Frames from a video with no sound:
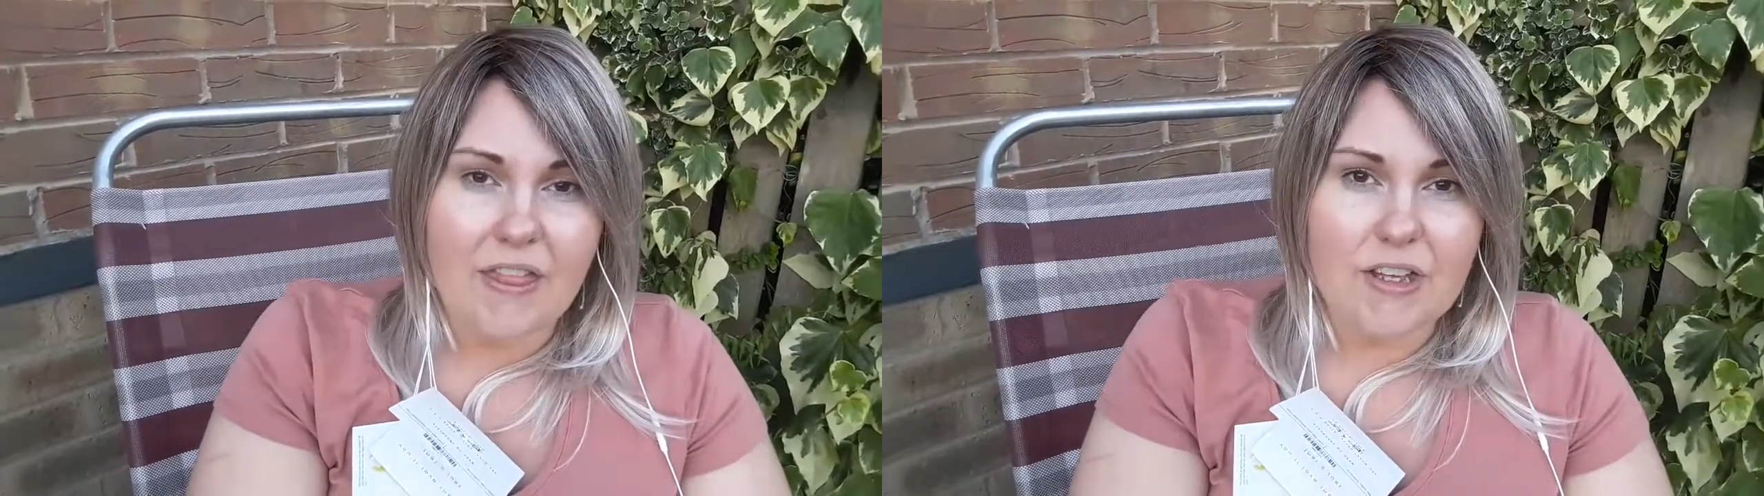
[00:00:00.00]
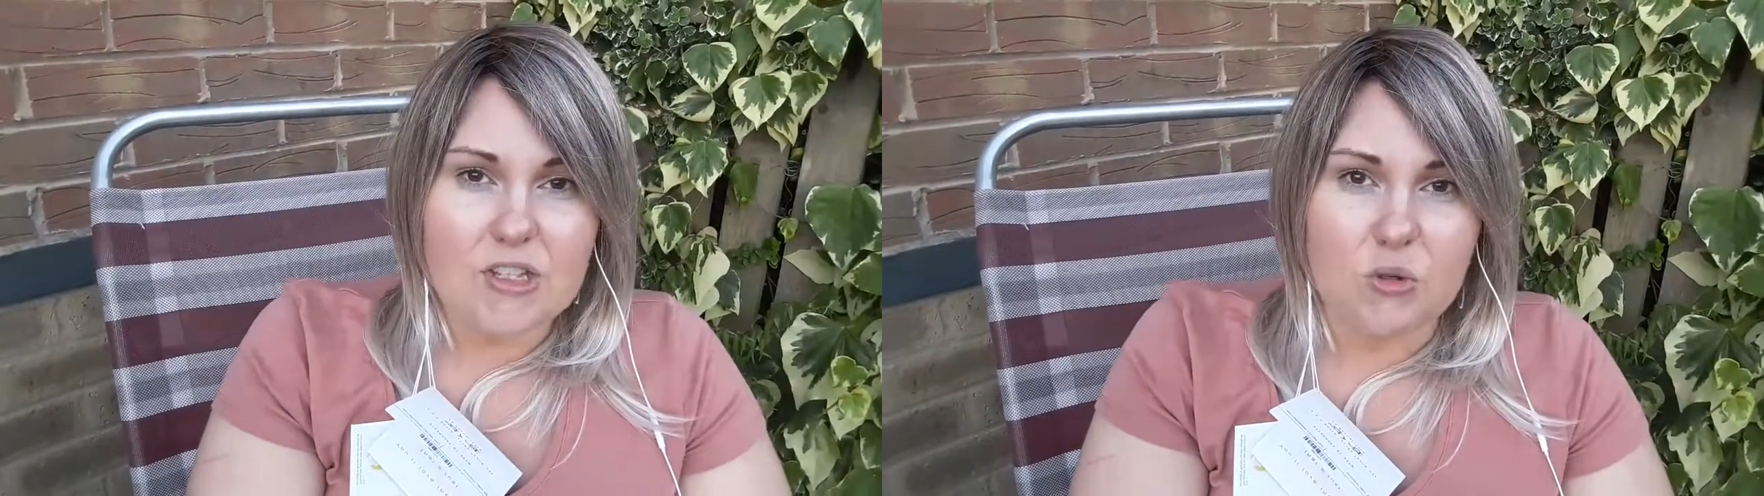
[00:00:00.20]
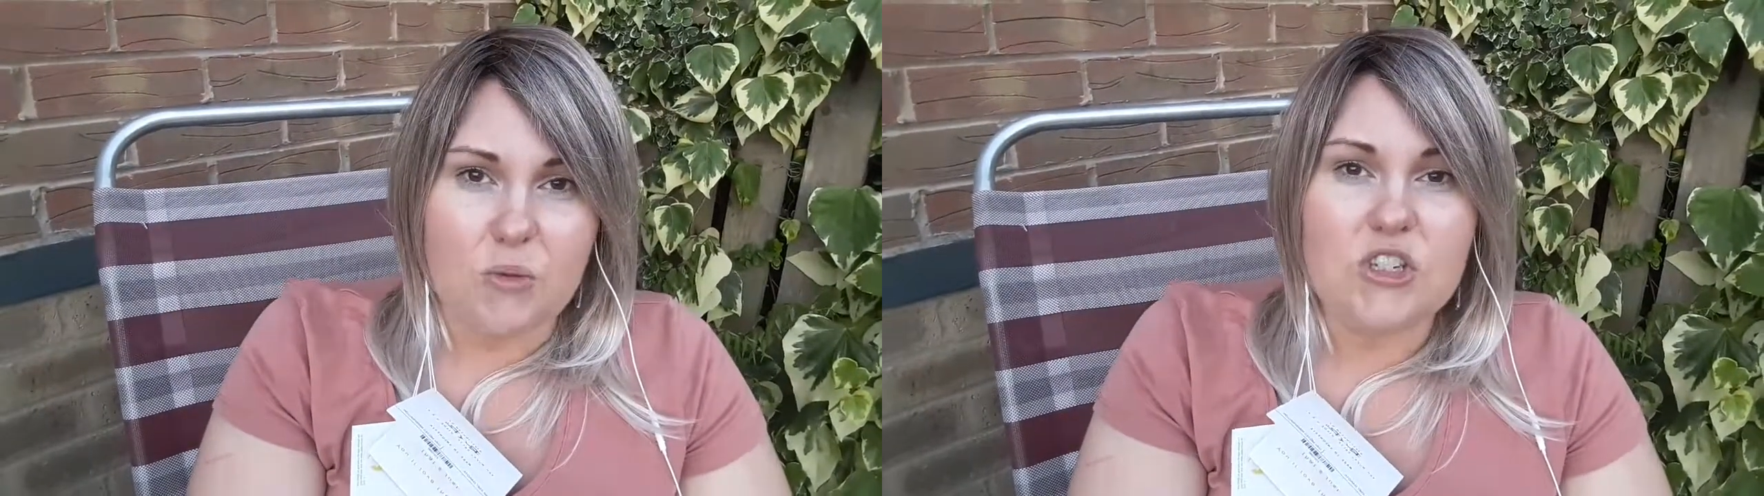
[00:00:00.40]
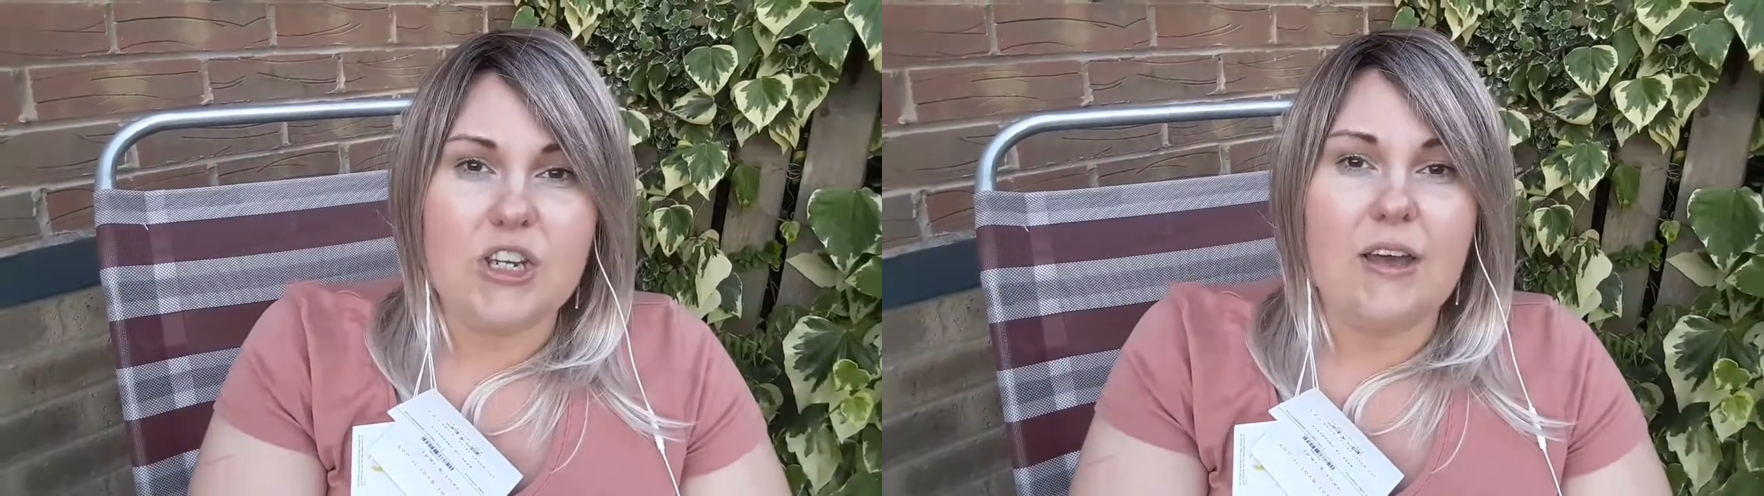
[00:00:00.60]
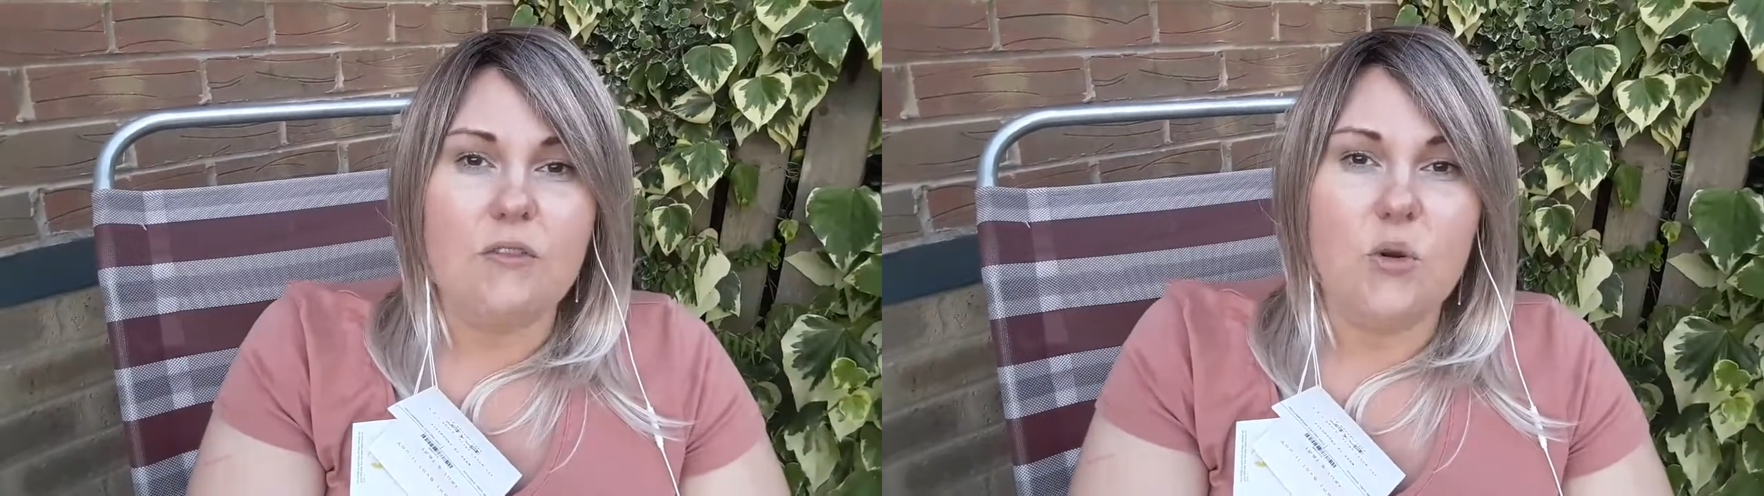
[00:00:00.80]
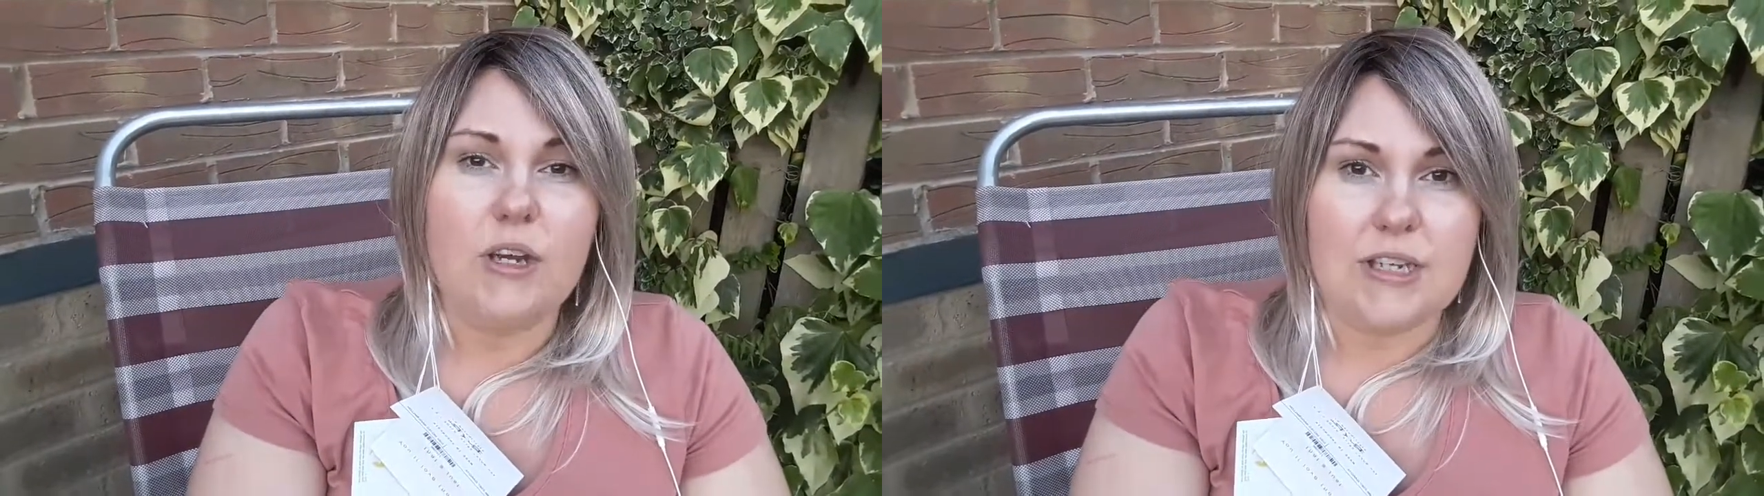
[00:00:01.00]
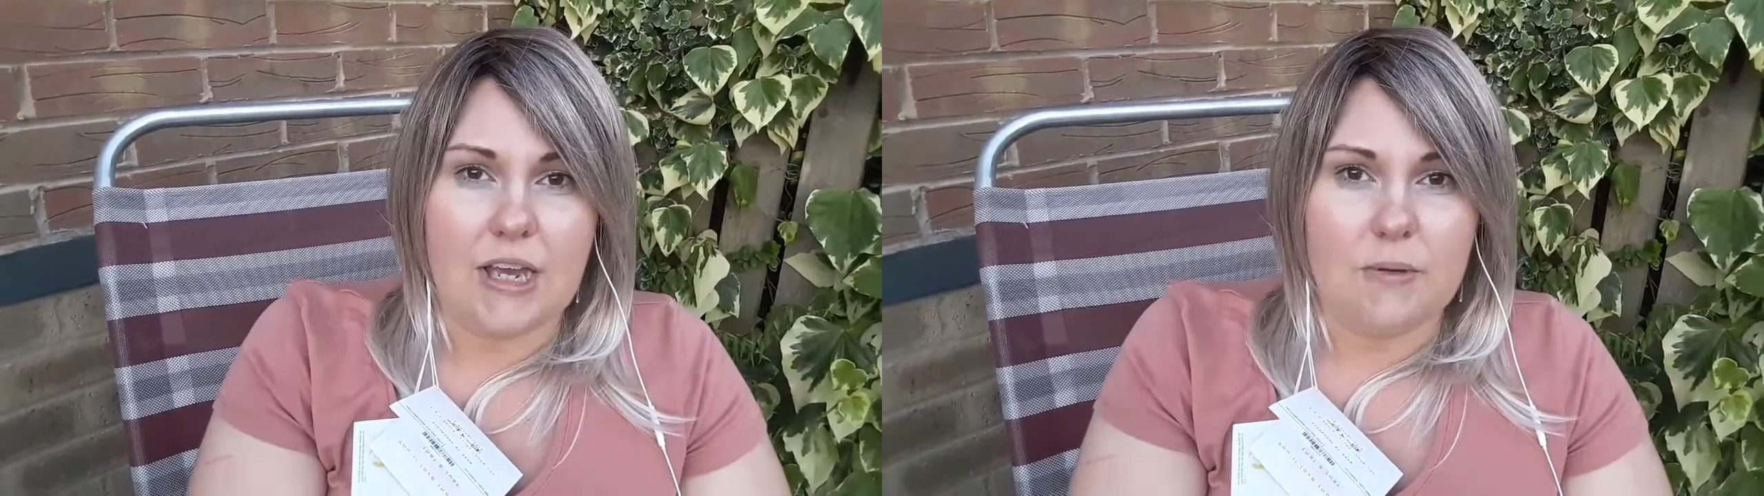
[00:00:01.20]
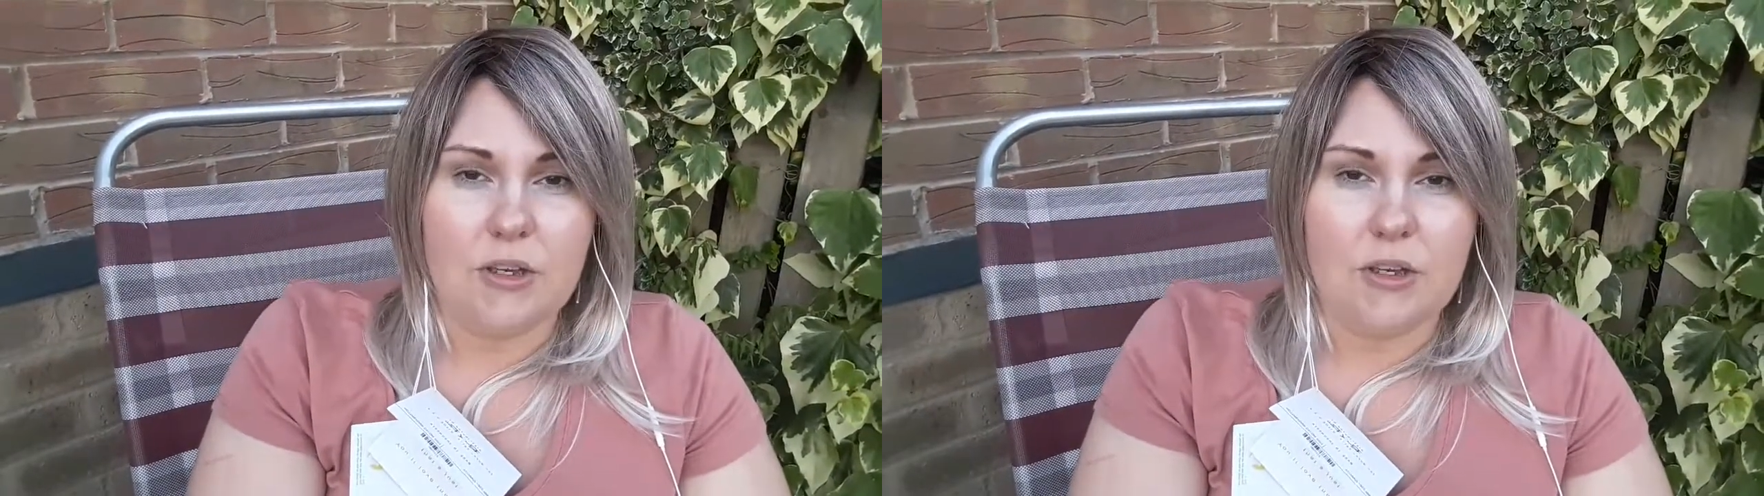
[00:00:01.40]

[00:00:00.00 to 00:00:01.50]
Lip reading: Thanks so much and have a great day.